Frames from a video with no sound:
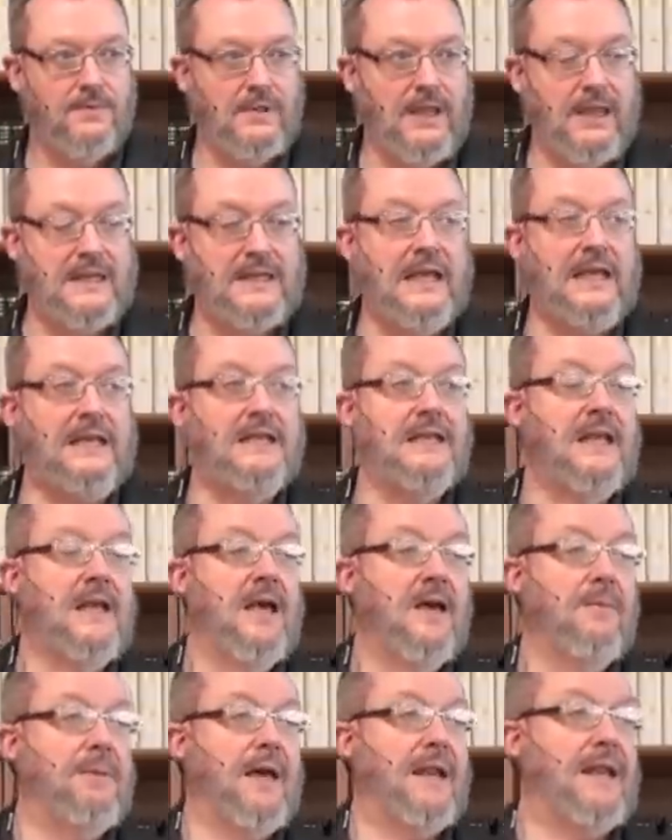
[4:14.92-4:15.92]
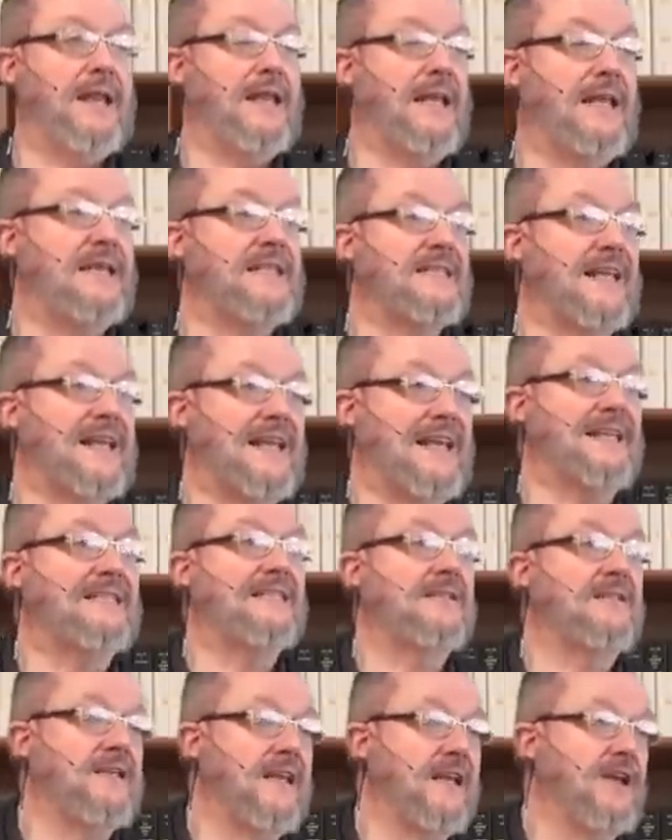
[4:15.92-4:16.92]
It doesn't, but it is an
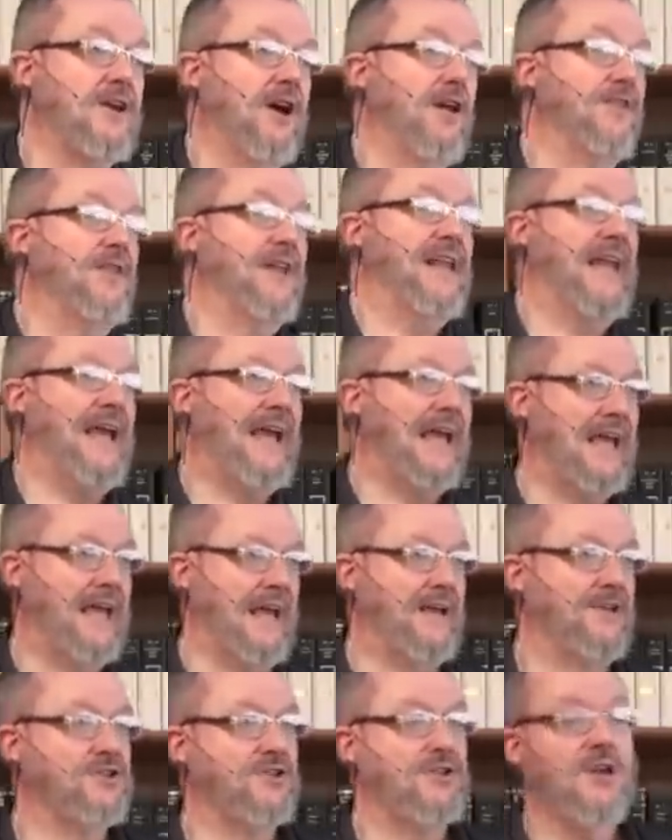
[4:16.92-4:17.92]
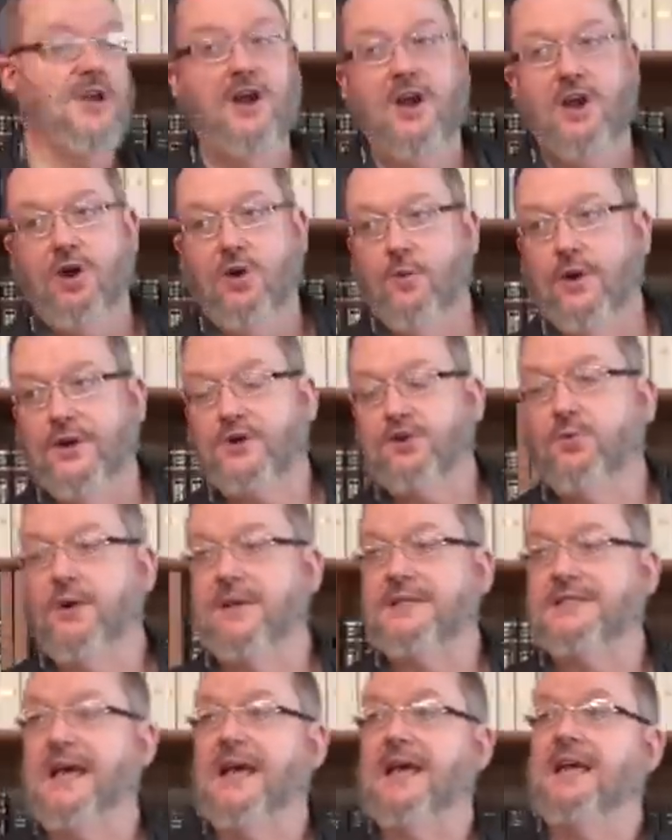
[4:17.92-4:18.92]
entity called the Nechesh, which
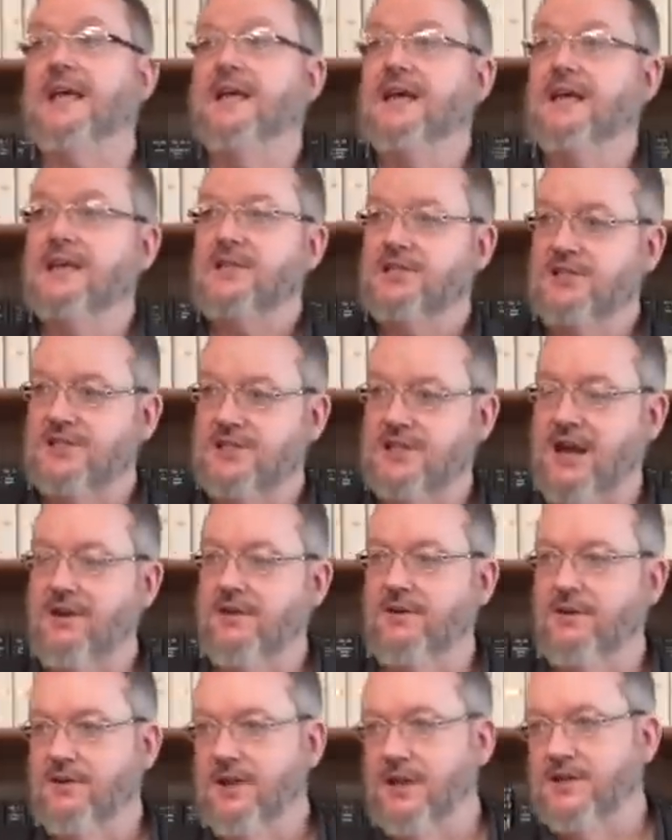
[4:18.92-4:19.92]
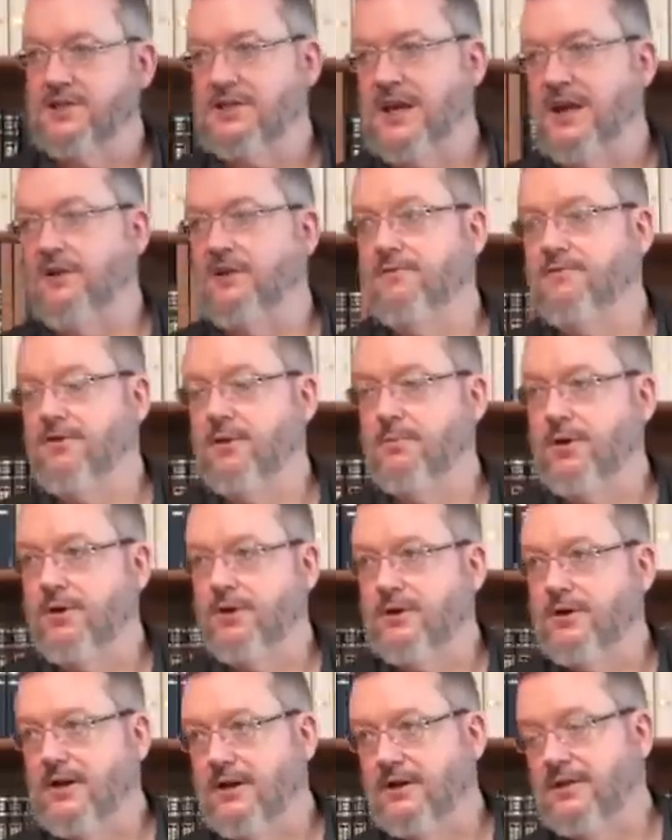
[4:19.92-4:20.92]
was a, ser a seraphim,
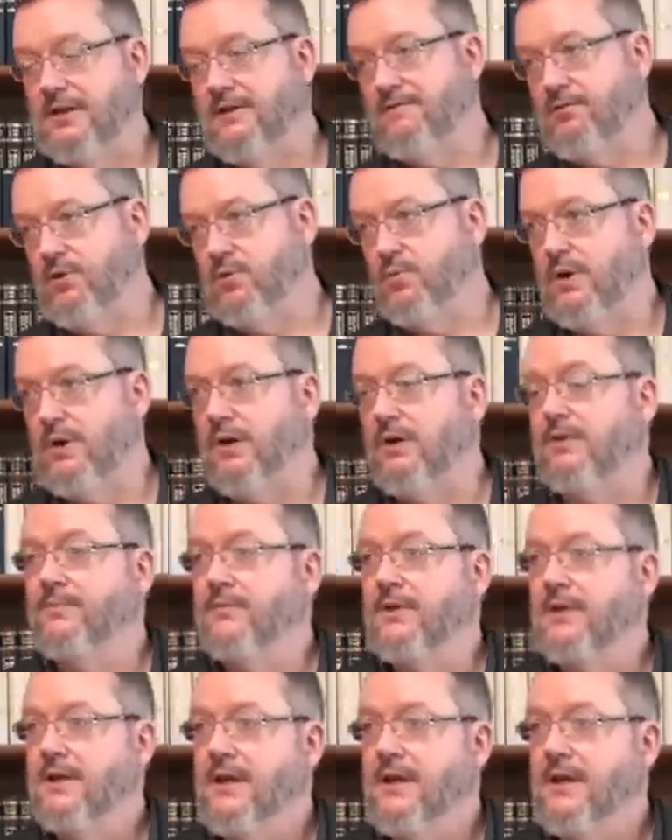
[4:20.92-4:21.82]
or, or uh, if you will,